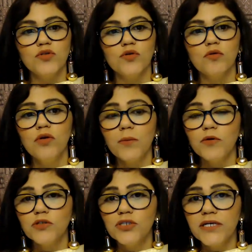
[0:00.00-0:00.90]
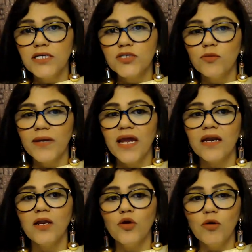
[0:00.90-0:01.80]
So good opportunities you'll be
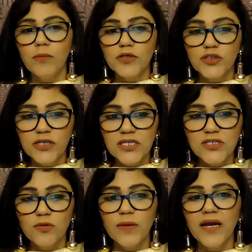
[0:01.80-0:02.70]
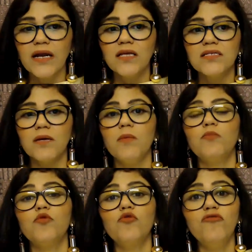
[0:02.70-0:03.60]
getting, new opportunities, you'll be getting some
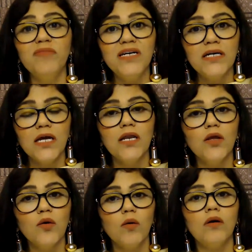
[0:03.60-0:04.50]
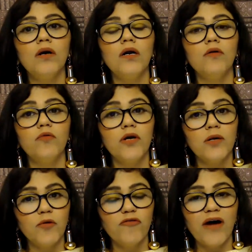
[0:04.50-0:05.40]
improvement in your work
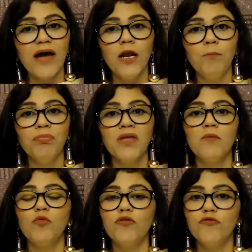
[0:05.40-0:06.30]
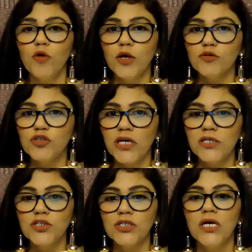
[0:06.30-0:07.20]
profile, portfolio change.